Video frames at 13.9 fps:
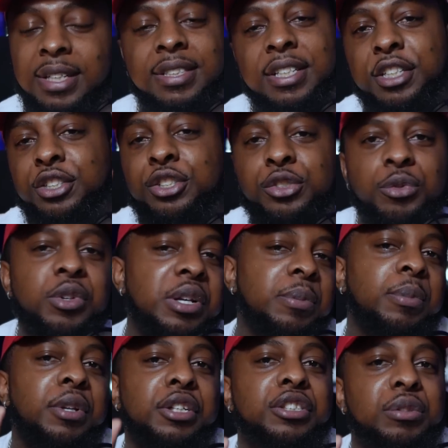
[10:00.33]
It's an
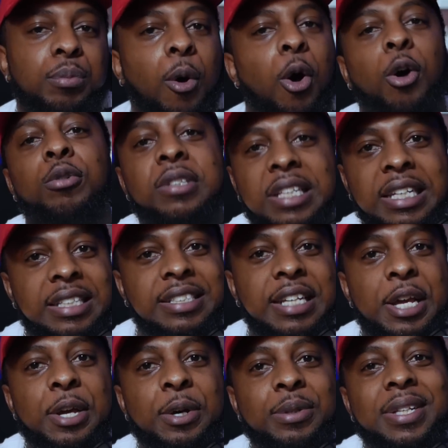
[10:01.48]
extremely small
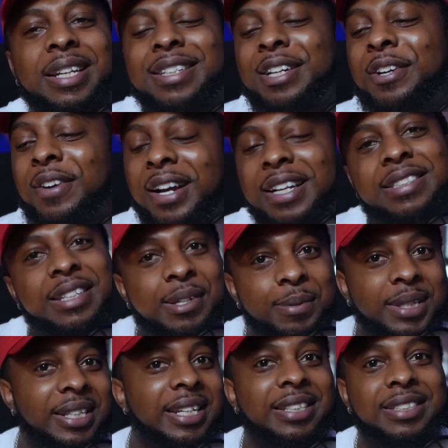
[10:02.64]
detail that in the grand scheme
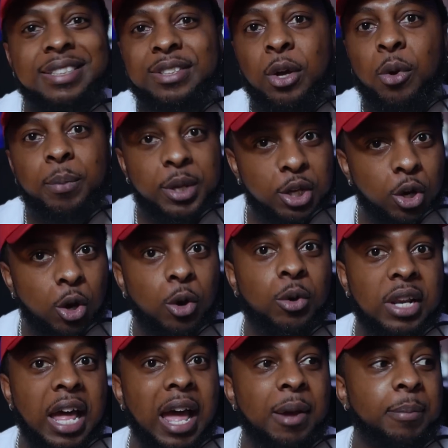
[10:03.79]
of things just don't mean a whole
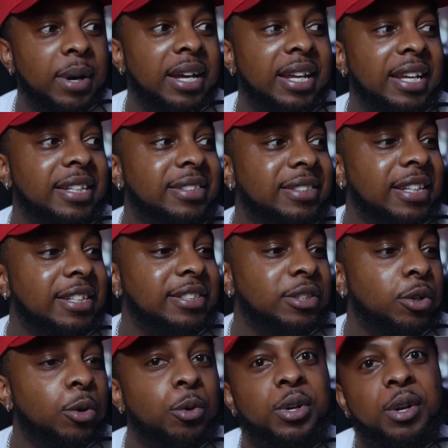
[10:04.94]
lot, but it's it's
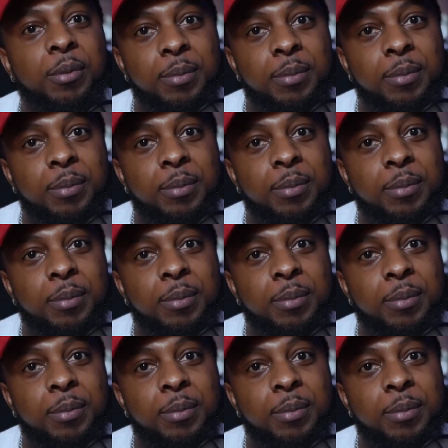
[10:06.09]
cool to